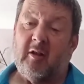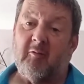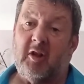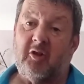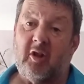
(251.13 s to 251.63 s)

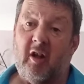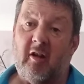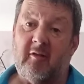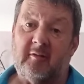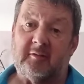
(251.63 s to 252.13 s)
which
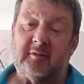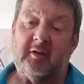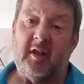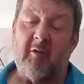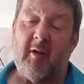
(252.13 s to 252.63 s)

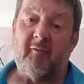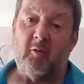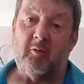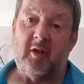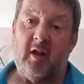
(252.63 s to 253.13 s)
you know,
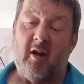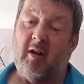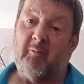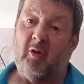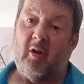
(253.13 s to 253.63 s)
unfortunately
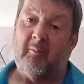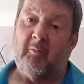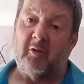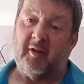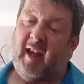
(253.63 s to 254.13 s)
I'm
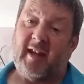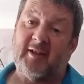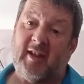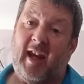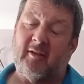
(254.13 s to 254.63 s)
not at that
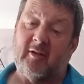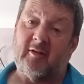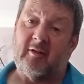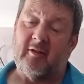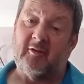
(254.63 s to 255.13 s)

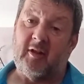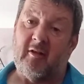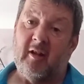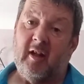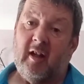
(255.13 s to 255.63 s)
standard, because
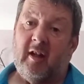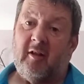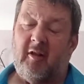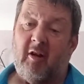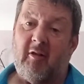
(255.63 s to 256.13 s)

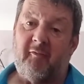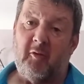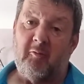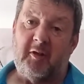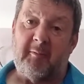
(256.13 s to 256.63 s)
you know, I have
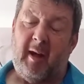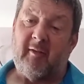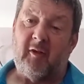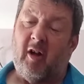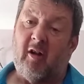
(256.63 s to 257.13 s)
full
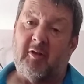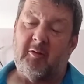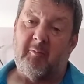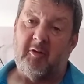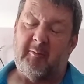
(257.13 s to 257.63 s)
respect for
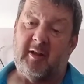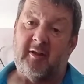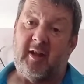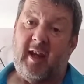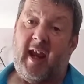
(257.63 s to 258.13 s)
Irish music,
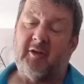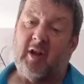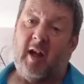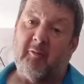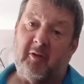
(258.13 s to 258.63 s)
because it has
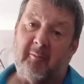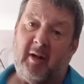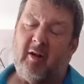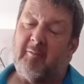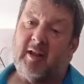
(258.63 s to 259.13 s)
come on a
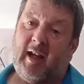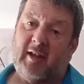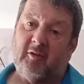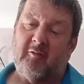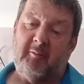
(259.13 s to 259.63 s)
par with
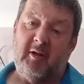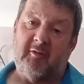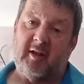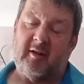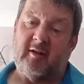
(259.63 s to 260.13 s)
classical
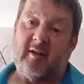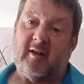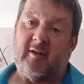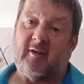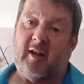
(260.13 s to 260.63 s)
music, and it
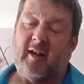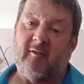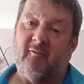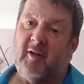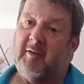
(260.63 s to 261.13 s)
is
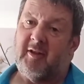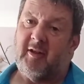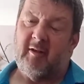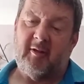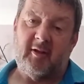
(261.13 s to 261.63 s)
taken very
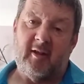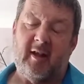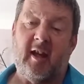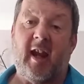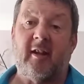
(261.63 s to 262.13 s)

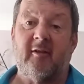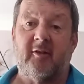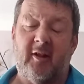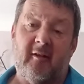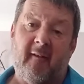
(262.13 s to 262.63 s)
seriously,
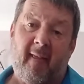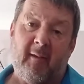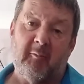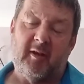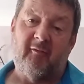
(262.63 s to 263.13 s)
and
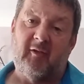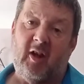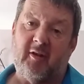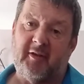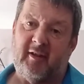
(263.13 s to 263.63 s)
with the
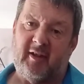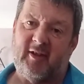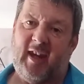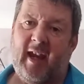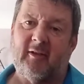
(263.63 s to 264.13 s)
flowers, and the
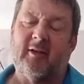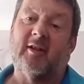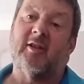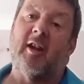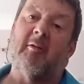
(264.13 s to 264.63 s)
standard
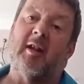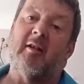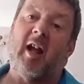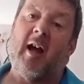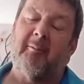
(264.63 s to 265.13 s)
is going
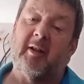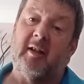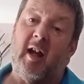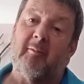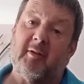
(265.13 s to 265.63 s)
up
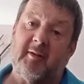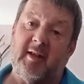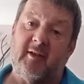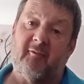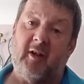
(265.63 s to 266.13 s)
and up at
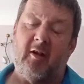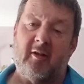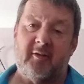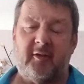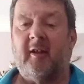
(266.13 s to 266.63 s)
these
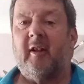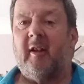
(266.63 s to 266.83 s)
flowers,